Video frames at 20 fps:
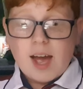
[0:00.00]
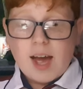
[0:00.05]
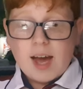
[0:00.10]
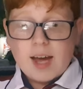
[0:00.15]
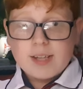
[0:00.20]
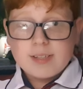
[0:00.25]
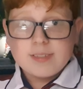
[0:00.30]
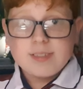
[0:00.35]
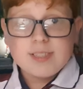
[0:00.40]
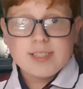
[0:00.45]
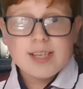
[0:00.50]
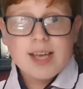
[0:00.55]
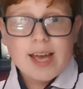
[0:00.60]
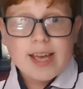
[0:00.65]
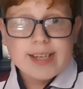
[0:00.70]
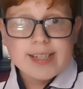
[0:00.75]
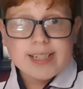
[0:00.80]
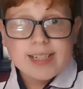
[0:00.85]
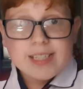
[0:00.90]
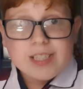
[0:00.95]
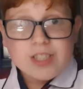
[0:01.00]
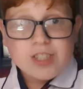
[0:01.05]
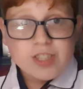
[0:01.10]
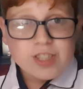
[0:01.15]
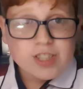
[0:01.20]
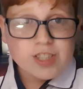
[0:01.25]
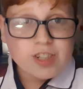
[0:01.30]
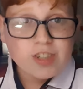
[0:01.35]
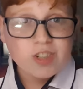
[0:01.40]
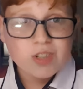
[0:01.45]
And yeah, he is
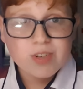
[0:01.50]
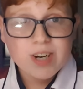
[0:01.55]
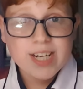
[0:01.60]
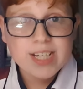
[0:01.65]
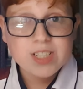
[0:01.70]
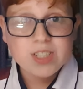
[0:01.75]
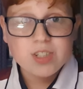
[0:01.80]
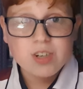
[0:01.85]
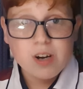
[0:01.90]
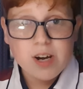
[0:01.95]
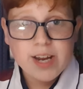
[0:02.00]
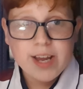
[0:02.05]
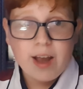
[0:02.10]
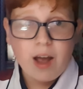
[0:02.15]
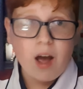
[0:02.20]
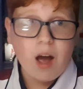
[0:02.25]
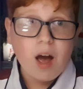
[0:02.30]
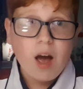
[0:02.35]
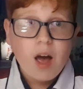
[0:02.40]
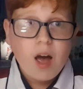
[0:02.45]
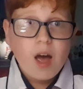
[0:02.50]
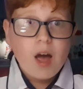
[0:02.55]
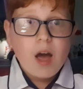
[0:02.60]
just a great striker.